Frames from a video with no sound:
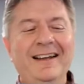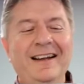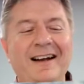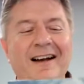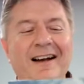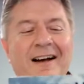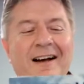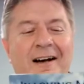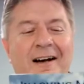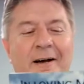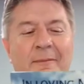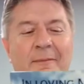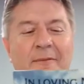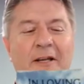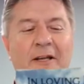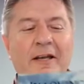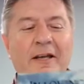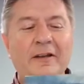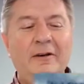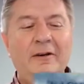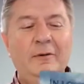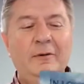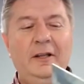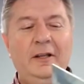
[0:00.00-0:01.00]
The
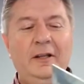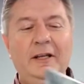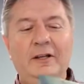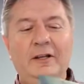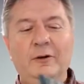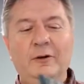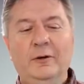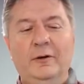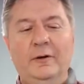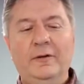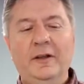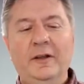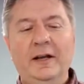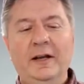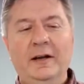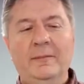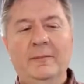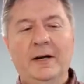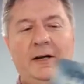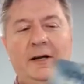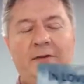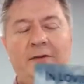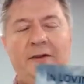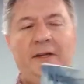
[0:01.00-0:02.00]
other really cool thing
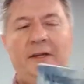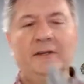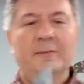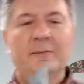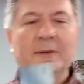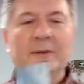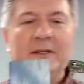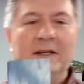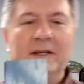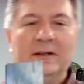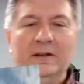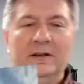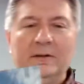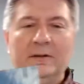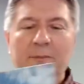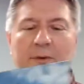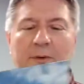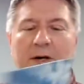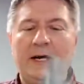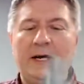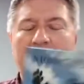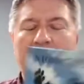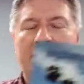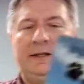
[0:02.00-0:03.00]
about this particular
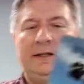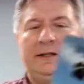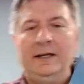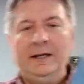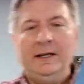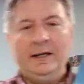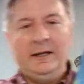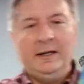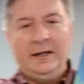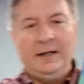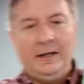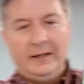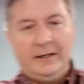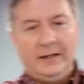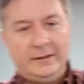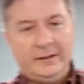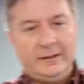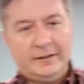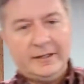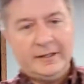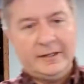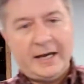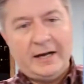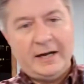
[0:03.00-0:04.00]
product is
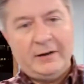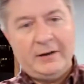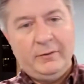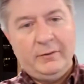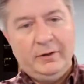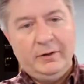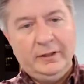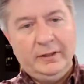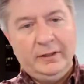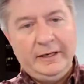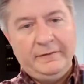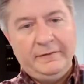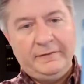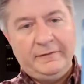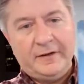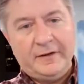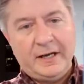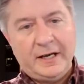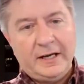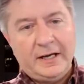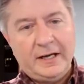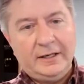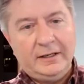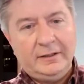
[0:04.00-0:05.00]
it's got a relief
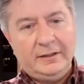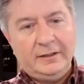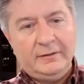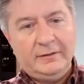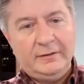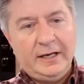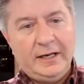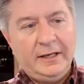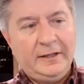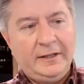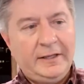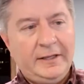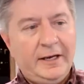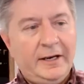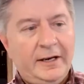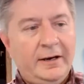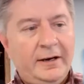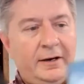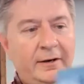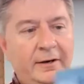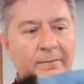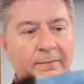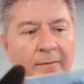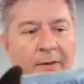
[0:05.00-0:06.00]
cut right
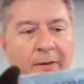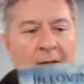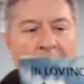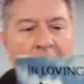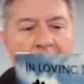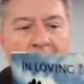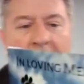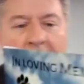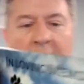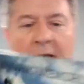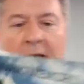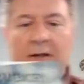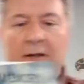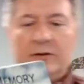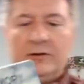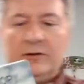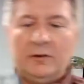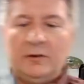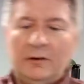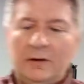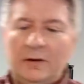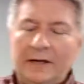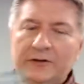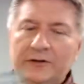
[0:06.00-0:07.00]
there. And
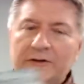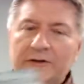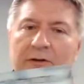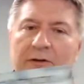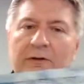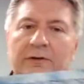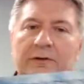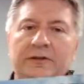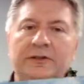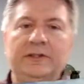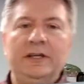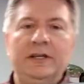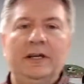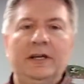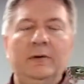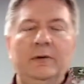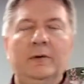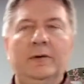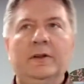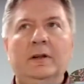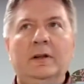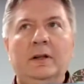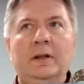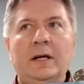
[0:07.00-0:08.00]
so as you'll see
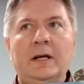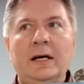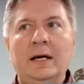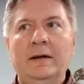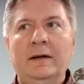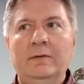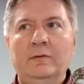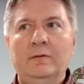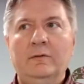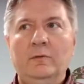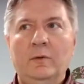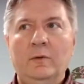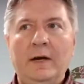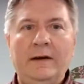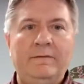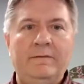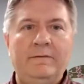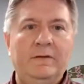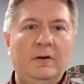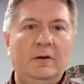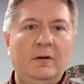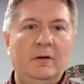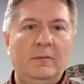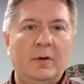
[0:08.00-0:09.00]
with a lot of wave
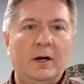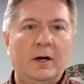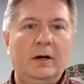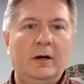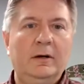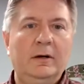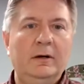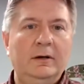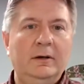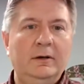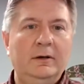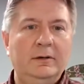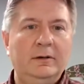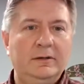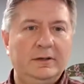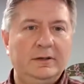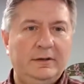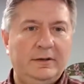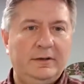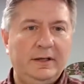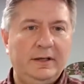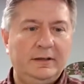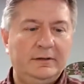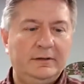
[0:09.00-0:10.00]
flow markers
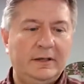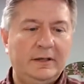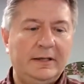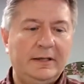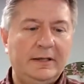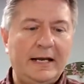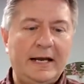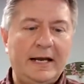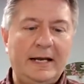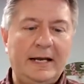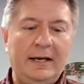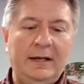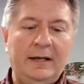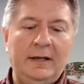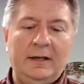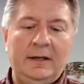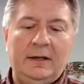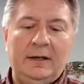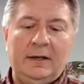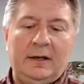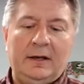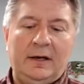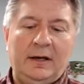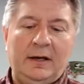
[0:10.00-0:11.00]
and things like that,
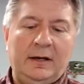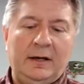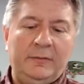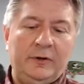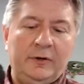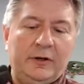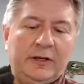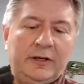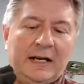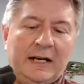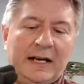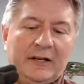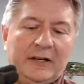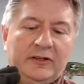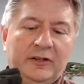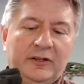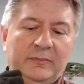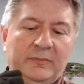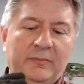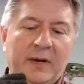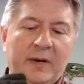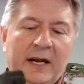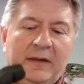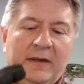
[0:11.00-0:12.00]
you can actually
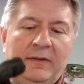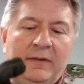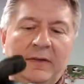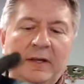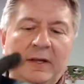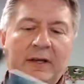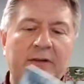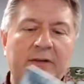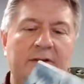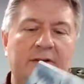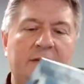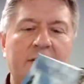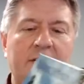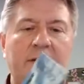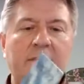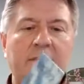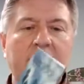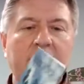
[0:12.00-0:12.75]
bend this.